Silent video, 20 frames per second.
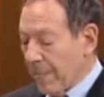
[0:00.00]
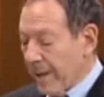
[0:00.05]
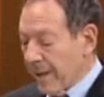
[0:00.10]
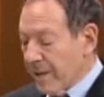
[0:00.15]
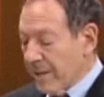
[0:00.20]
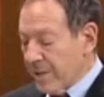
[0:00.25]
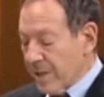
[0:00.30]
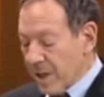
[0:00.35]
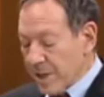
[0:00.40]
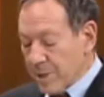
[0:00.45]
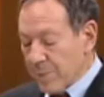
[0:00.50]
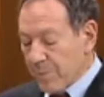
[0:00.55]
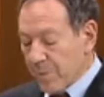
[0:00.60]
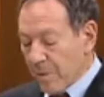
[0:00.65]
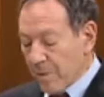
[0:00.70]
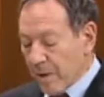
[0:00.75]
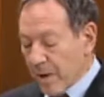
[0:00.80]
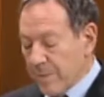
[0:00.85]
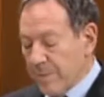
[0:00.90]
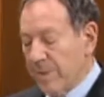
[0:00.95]
such
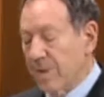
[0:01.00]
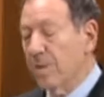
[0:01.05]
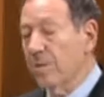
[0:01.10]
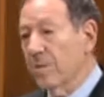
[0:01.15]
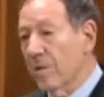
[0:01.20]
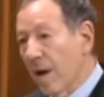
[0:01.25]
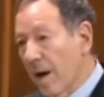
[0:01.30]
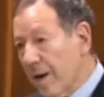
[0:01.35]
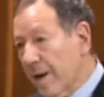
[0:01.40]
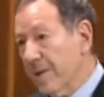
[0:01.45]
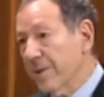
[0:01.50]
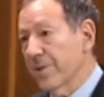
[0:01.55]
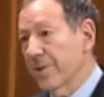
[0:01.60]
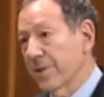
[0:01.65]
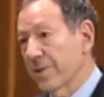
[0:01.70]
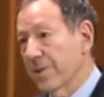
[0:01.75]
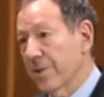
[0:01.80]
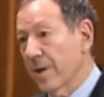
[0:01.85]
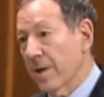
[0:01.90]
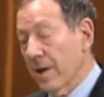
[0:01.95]
programs do not
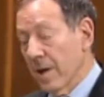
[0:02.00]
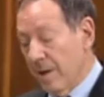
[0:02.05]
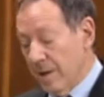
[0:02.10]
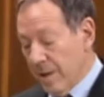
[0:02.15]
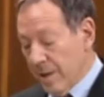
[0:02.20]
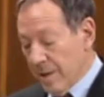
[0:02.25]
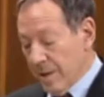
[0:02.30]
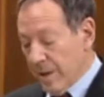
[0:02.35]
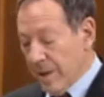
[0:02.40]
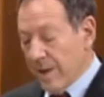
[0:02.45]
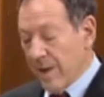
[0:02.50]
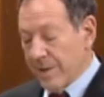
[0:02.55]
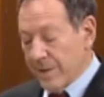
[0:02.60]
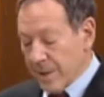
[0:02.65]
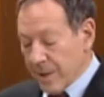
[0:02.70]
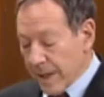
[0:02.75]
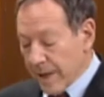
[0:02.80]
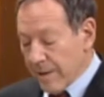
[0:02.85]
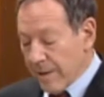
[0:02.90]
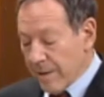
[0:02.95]
exist at all in
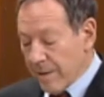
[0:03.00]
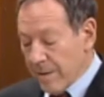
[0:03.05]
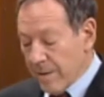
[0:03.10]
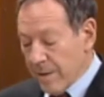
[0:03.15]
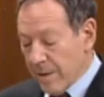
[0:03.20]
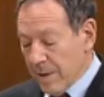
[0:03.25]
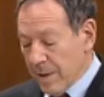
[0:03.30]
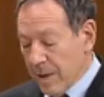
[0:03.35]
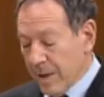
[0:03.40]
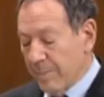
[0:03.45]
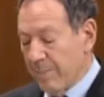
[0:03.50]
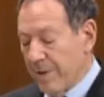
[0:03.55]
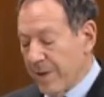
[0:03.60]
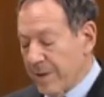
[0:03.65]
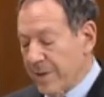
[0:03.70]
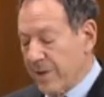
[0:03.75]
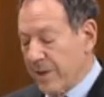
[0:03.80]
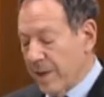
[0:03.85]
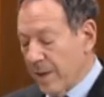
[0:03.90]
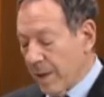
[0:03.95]
Ontario, in British
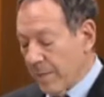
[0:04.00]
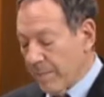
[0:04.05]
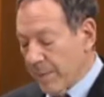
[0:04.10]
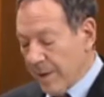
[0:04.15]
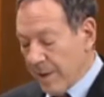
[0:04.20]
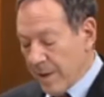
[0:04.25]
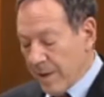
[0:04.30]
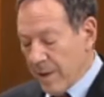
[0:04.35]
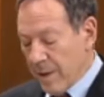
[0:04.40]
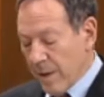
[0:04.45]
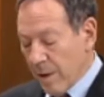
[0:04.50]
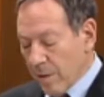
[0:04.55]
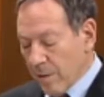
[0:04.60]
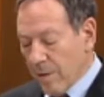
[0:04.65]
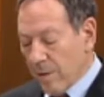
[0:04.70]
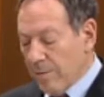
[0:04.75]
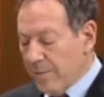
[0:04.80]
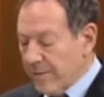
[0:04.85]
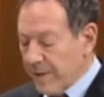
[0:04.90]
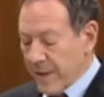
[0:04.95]
Columbia, or
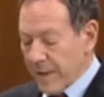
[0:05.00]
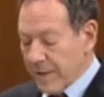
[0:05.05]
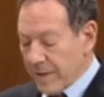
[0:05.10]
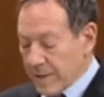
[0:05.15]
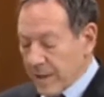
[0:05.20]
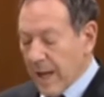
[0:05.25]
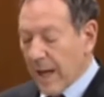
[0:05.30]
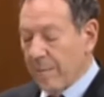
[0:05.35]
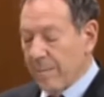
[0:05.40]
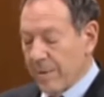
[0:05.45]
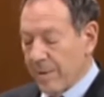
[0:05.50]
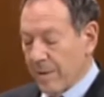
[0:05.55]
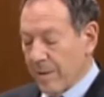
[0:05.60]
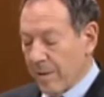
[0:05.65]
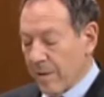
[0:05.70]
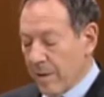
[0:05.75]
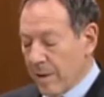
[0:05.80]
Newfoundland and Labrador.